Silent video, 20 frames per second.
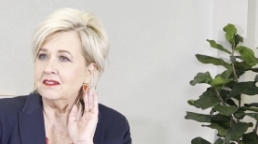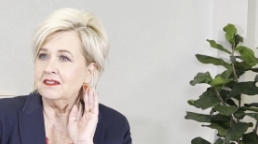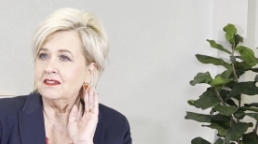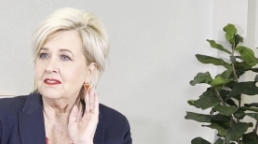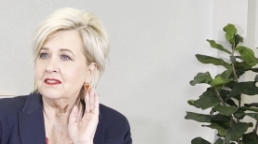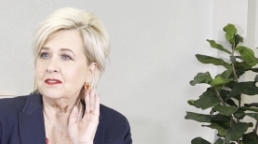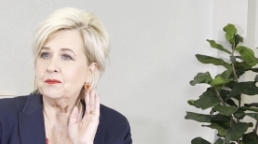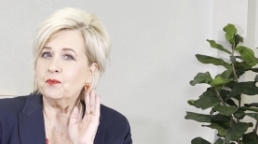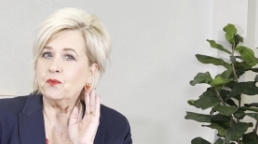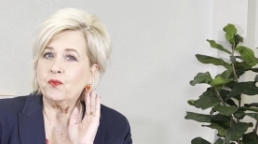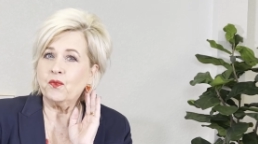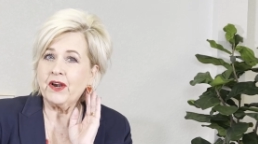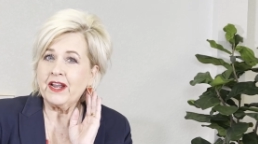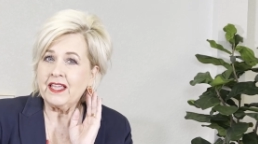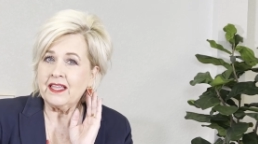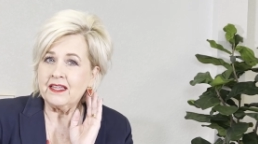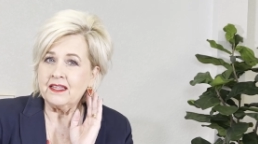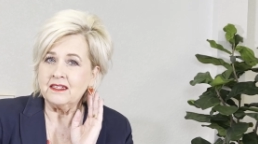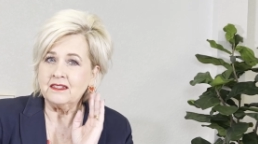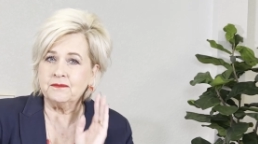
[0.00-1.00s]
some
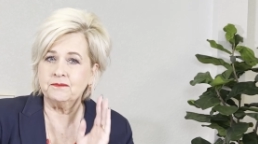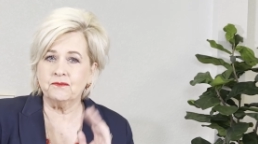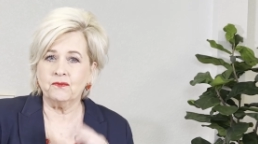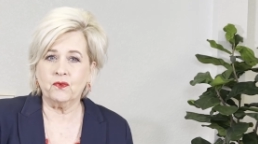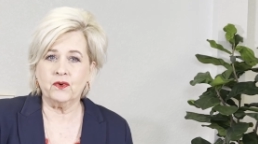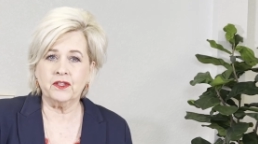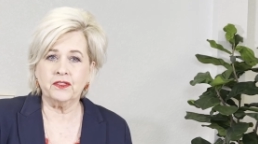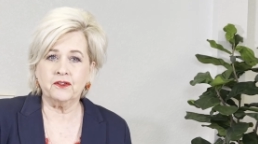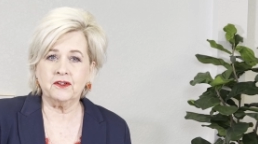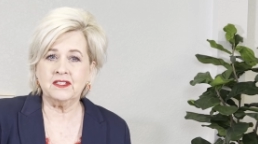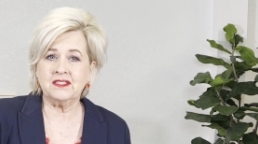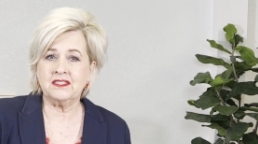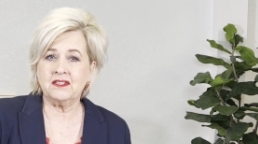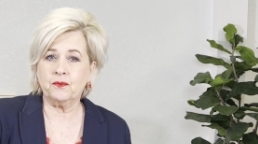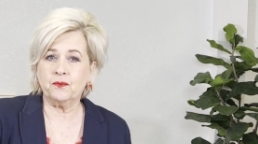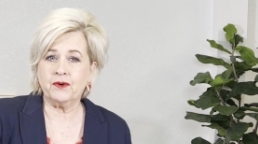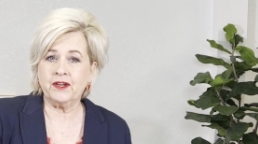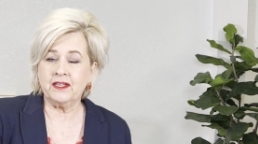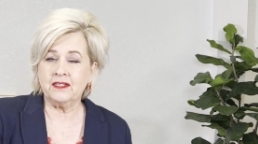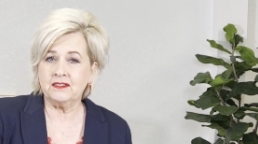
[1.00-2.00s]
red, whether it's a
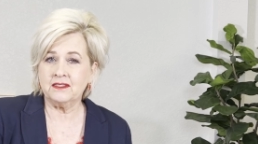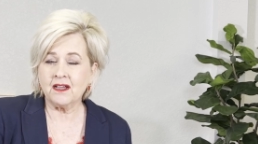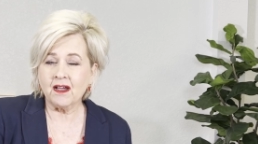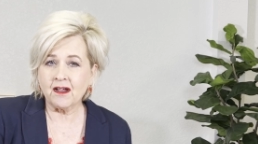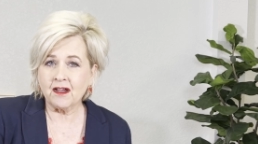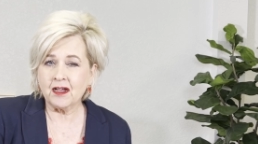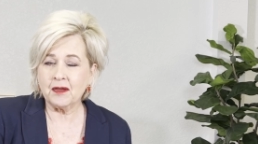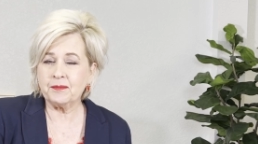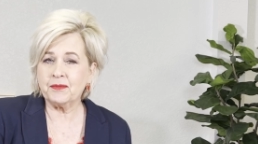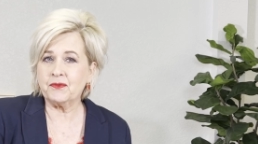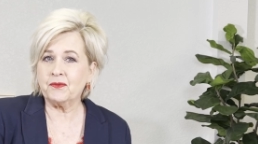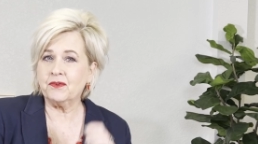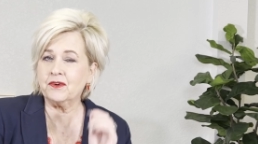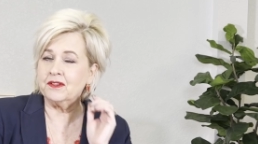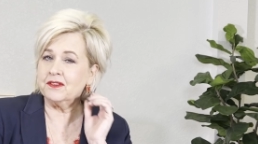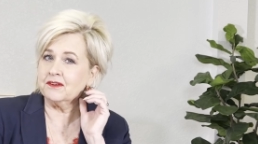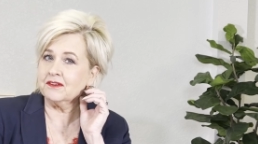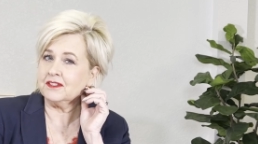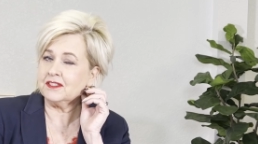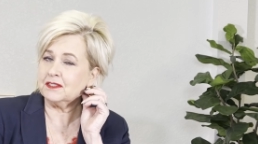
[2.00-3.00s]
red top,
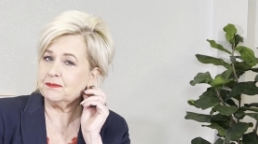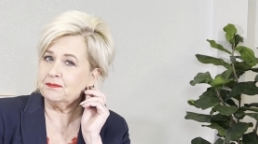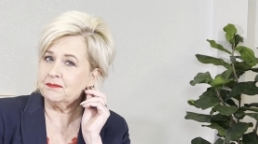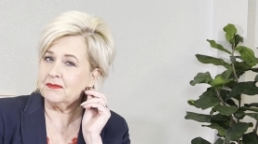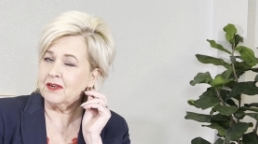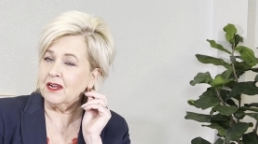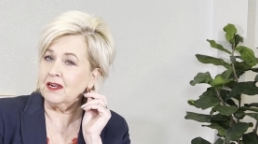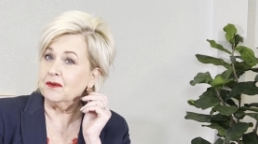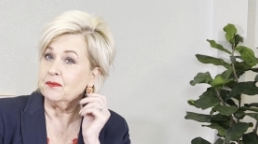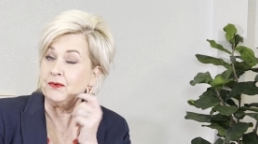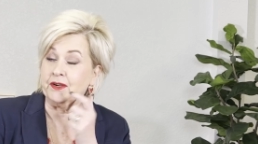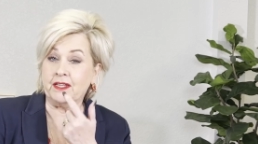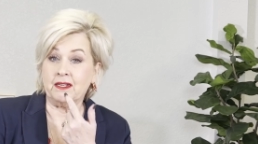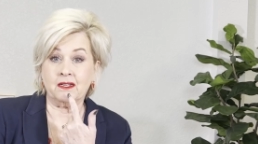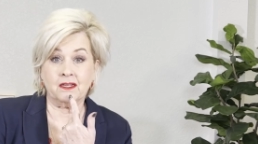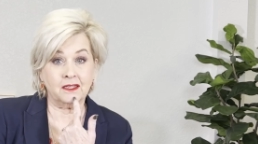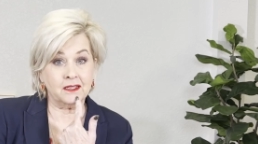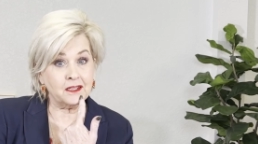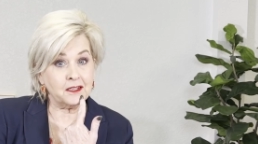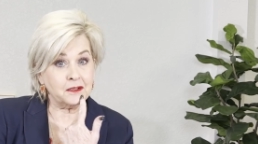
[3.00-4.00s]
whether it's a red
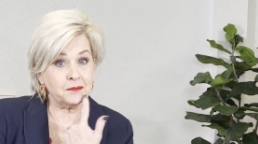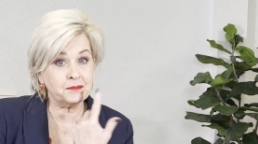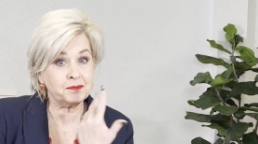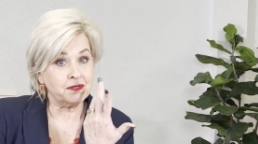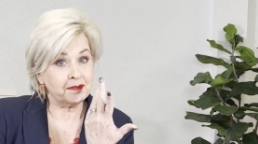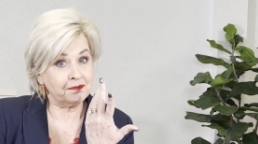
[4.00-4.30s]
lip,